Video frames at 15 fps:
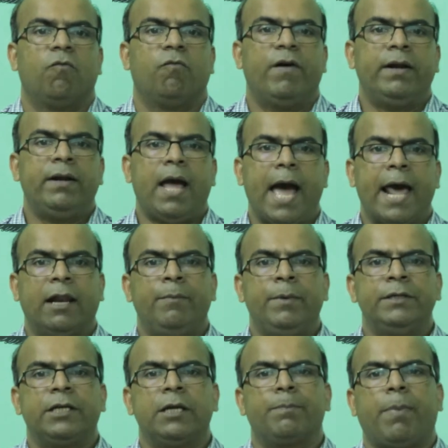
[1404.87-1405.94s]
When
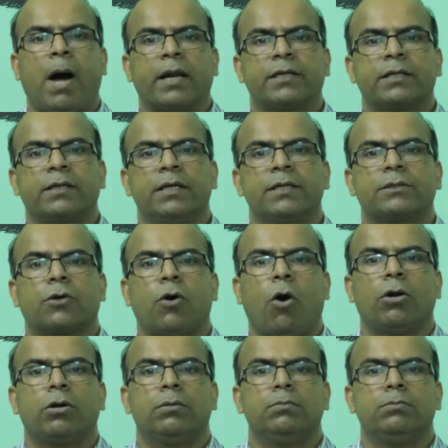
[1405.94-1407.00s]
elementary particles
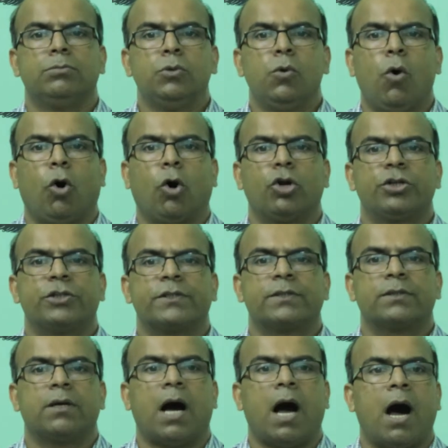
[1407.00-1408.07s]
called muons